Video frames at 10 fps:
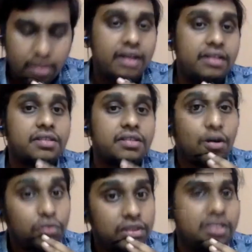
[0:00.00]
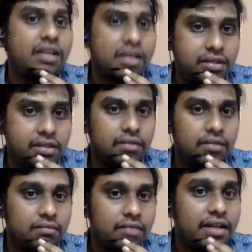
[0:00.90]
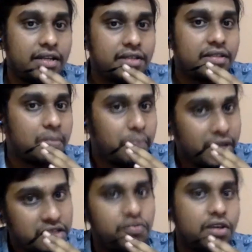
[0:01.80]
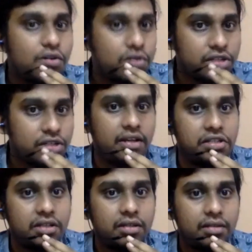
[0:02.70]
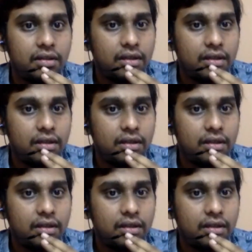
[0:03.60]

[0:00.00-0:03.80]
And in South China Sea, that is in the Pacific Ocean region,